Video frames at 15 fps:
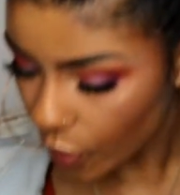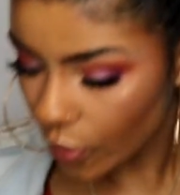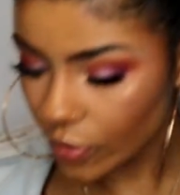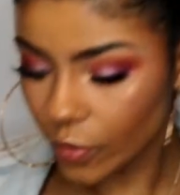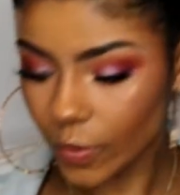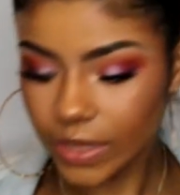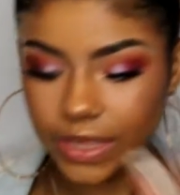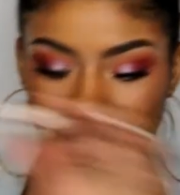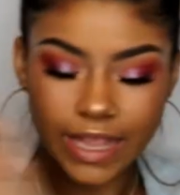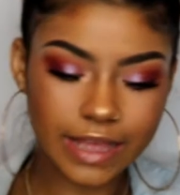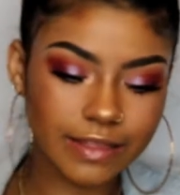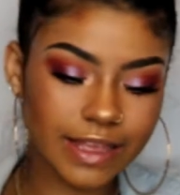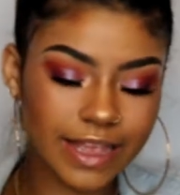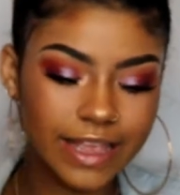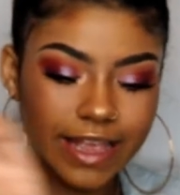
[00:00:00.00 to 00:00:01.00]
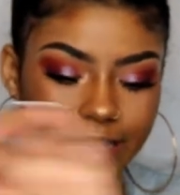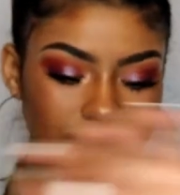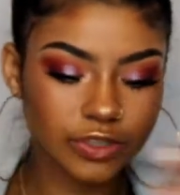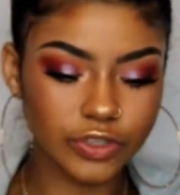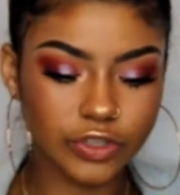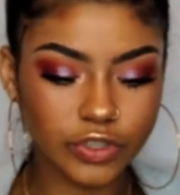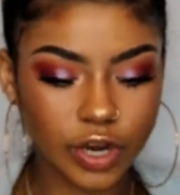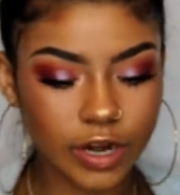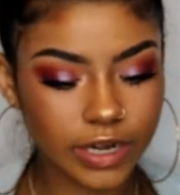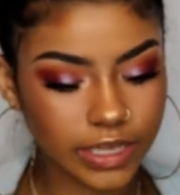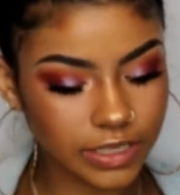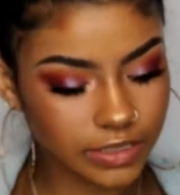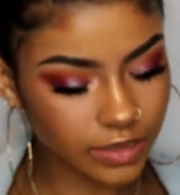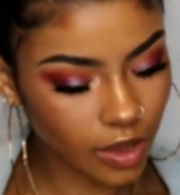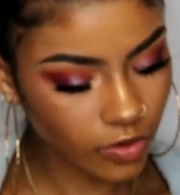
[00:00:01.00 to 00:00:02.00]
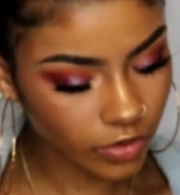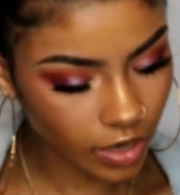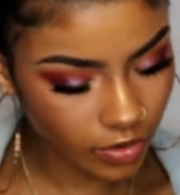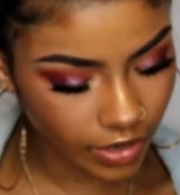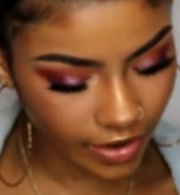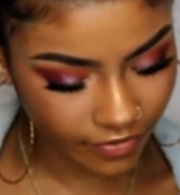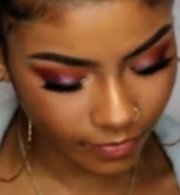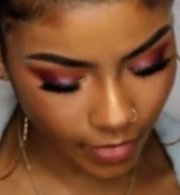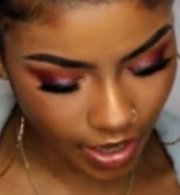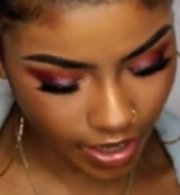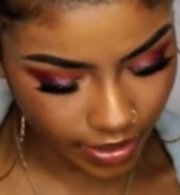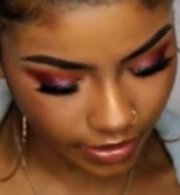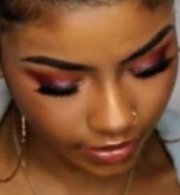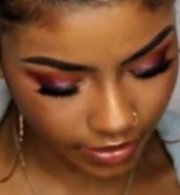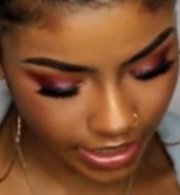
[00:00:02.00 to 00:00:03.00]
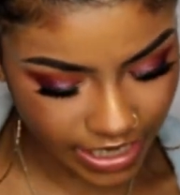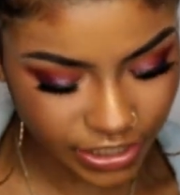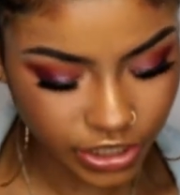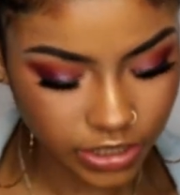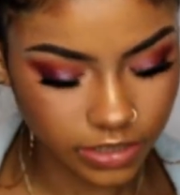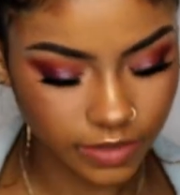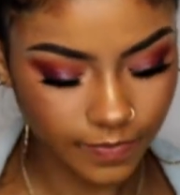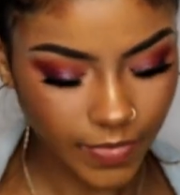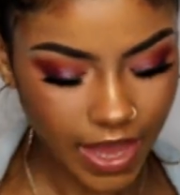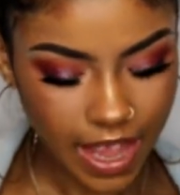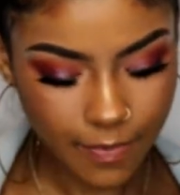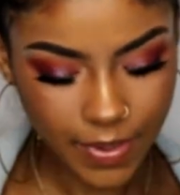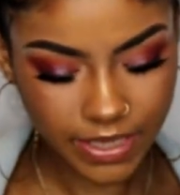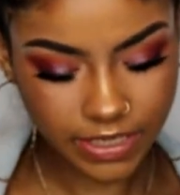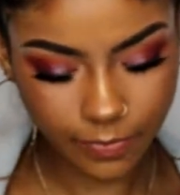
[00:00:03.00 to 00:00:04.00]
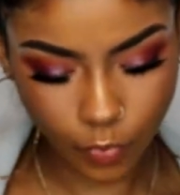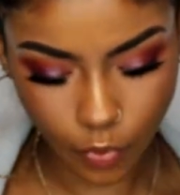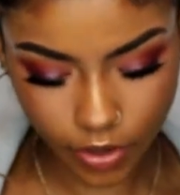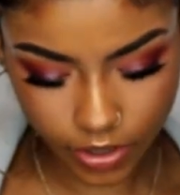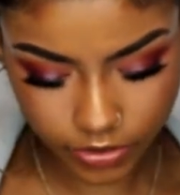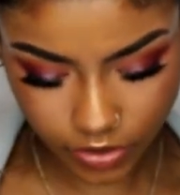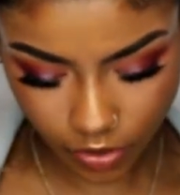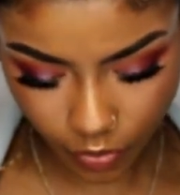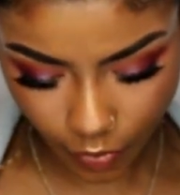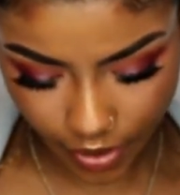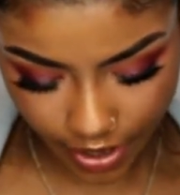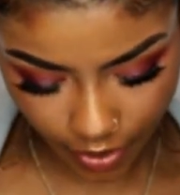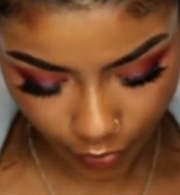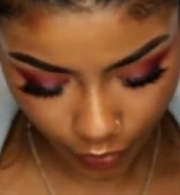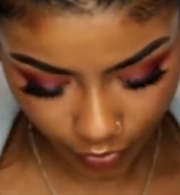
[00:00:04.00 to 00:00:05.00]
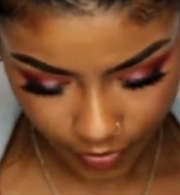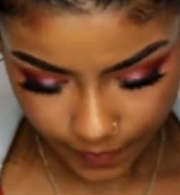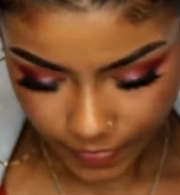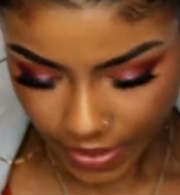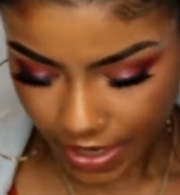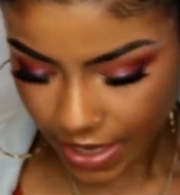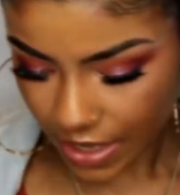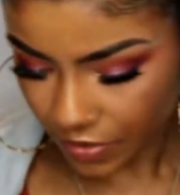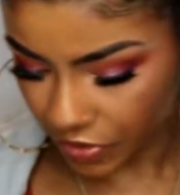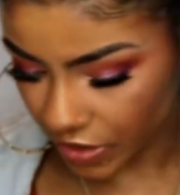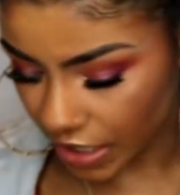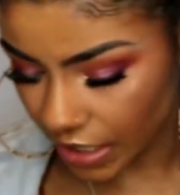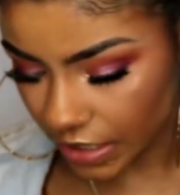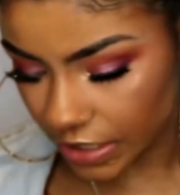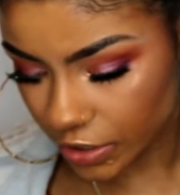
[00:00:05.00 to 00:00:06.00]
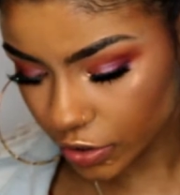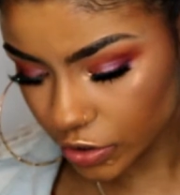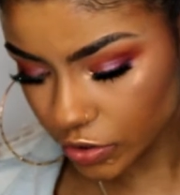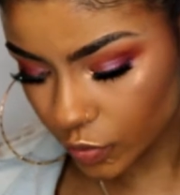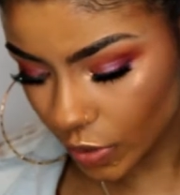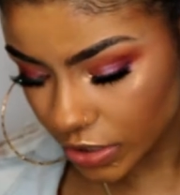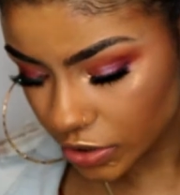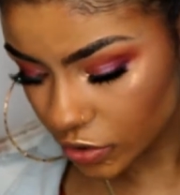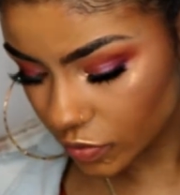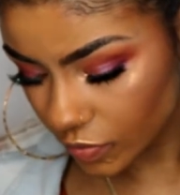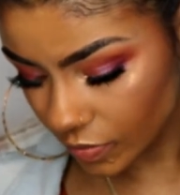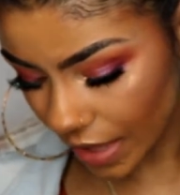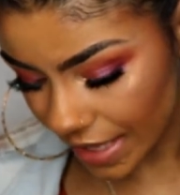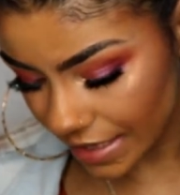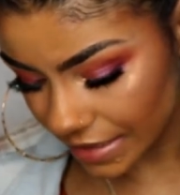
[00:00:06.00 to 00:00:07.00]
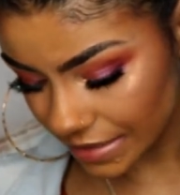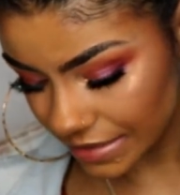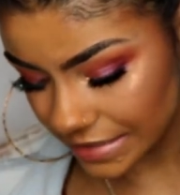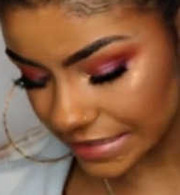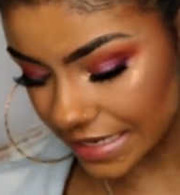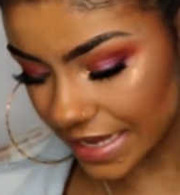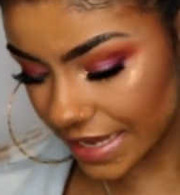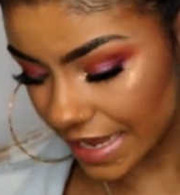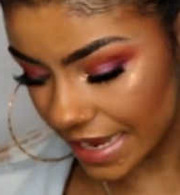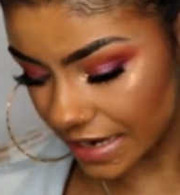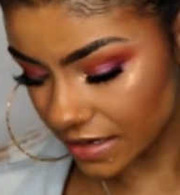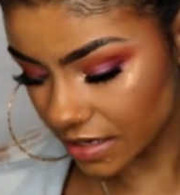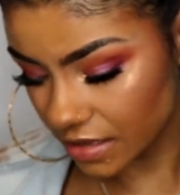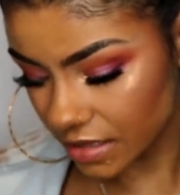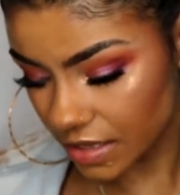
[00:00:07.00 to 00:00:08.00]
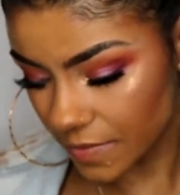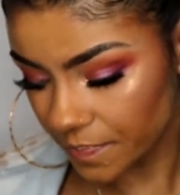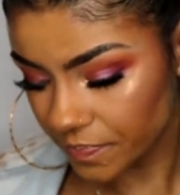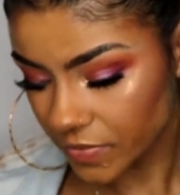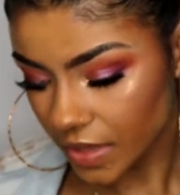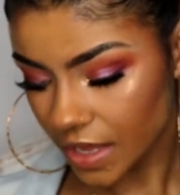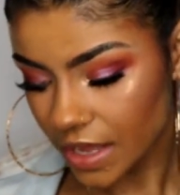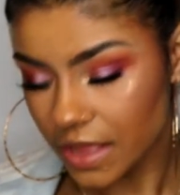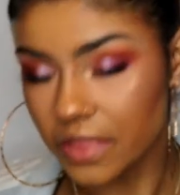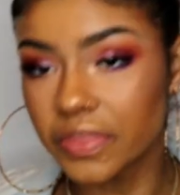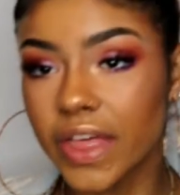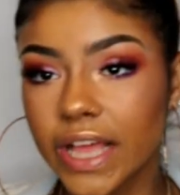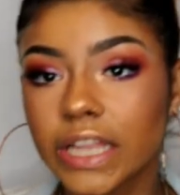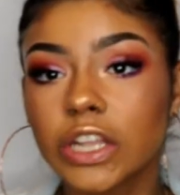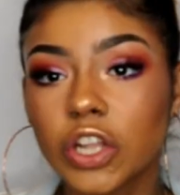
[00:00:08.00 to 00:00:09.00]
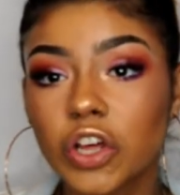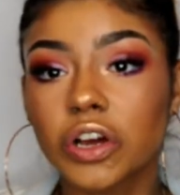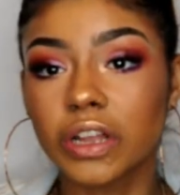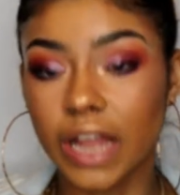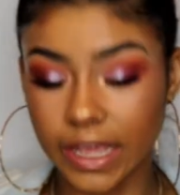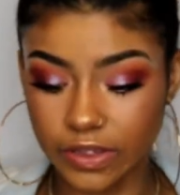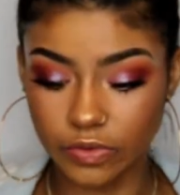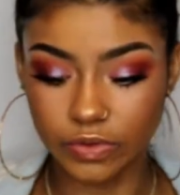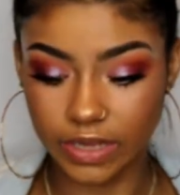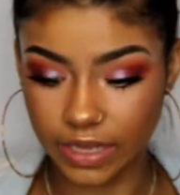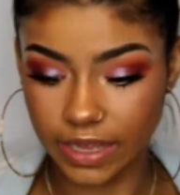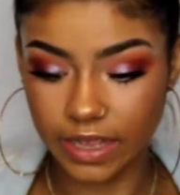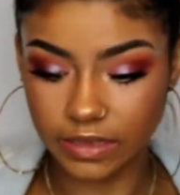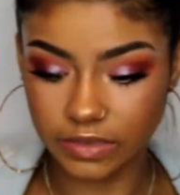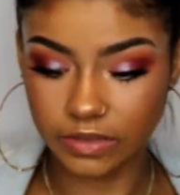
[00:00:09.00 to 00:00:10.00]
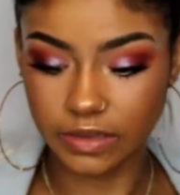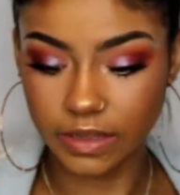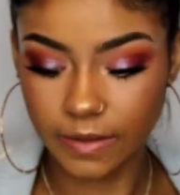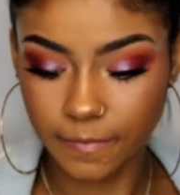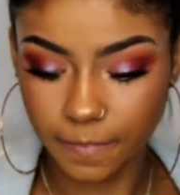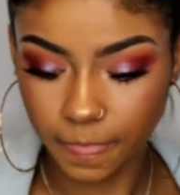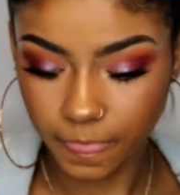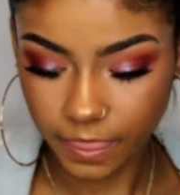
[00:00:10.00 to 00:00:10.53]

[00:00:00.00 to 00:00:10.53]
The one thing is it gets dirty. Oh no, never mind. It just, it picks up oil so quick. The glitters, once you like dig into them, they look like you dig into them.